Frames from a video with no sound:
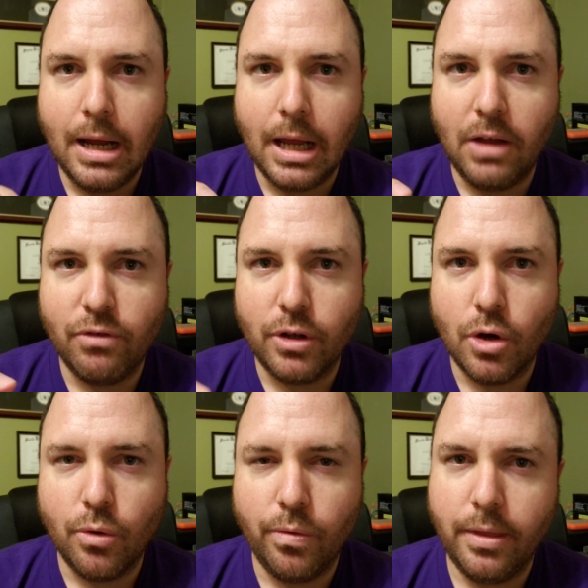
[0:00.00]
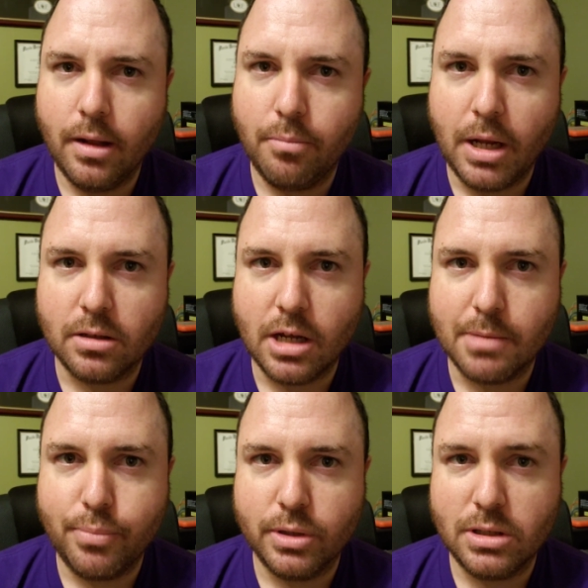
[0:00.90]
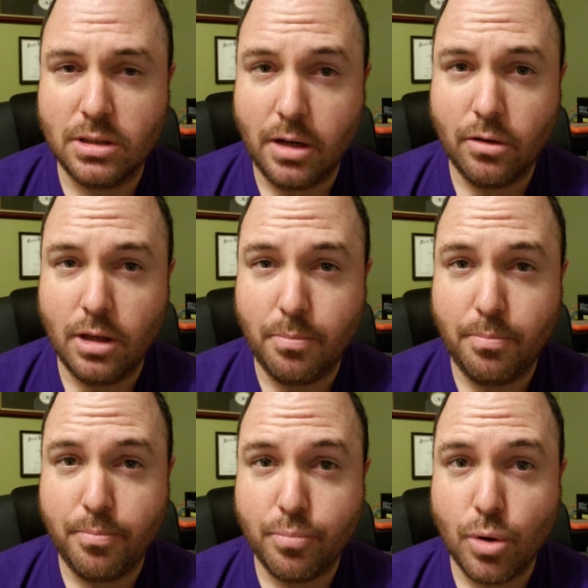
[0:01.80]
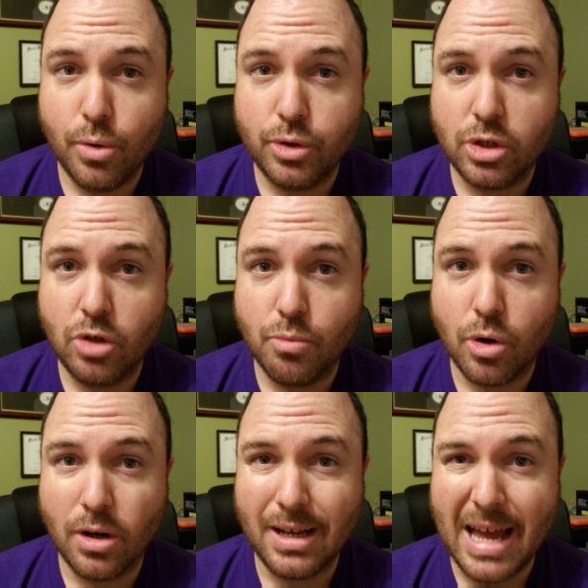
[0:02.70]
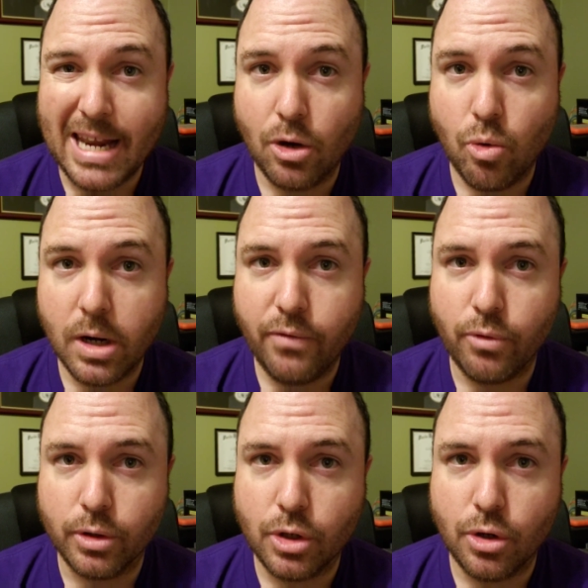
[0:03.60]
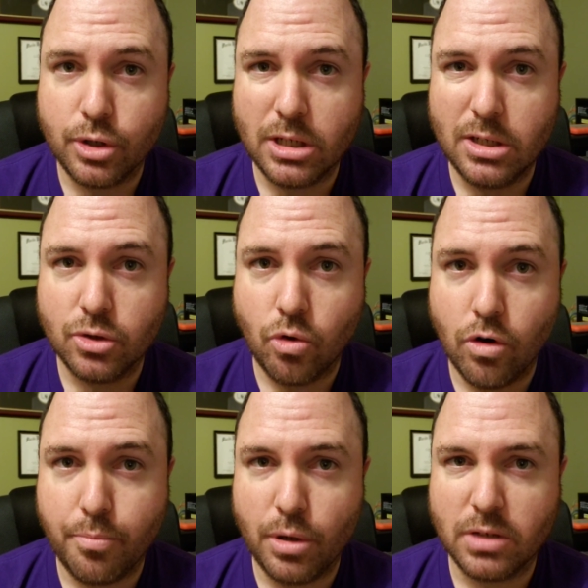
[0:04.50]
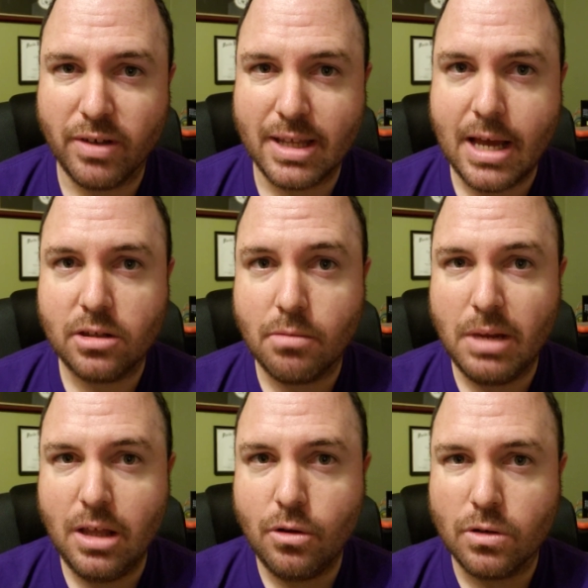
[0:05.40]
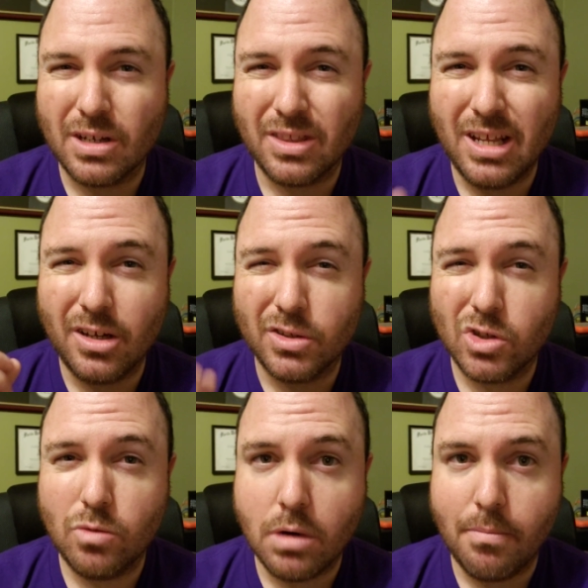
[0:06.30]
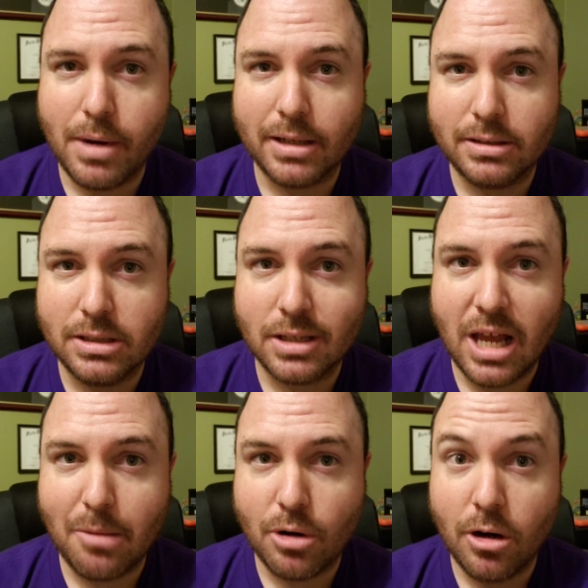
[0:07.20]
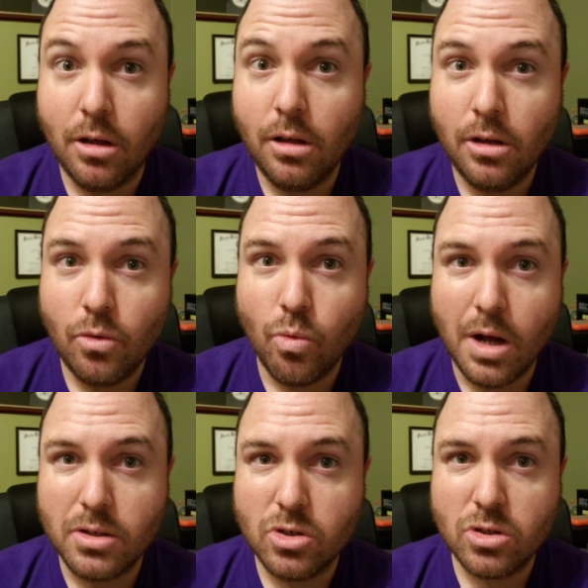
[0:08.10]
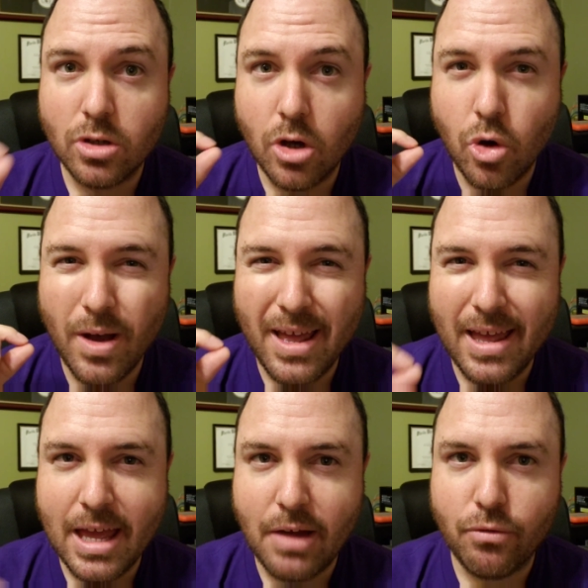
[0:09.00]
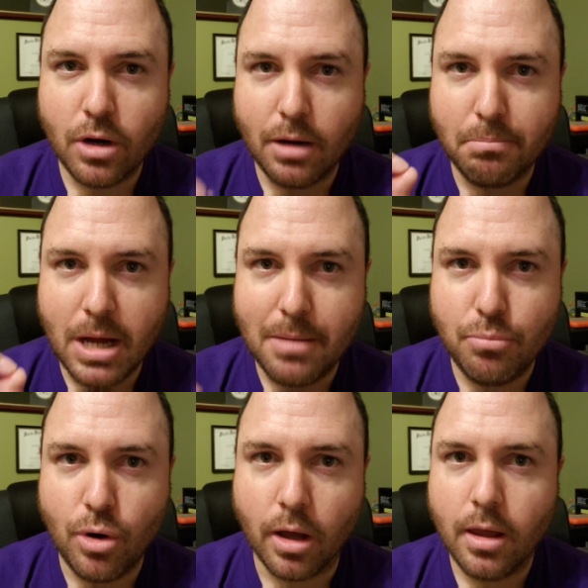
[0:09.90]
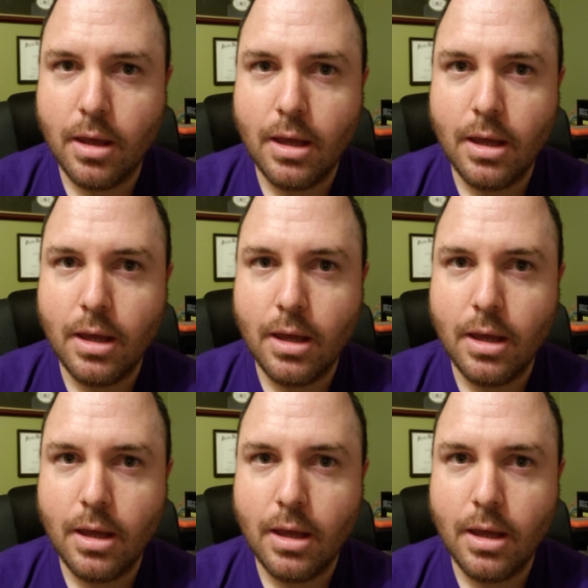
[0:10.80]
Even though Panasonic puts this under the prosumer category for churches, corporates, stuff like that, to me, there's nothing consumer about this camera whatsoever in my book.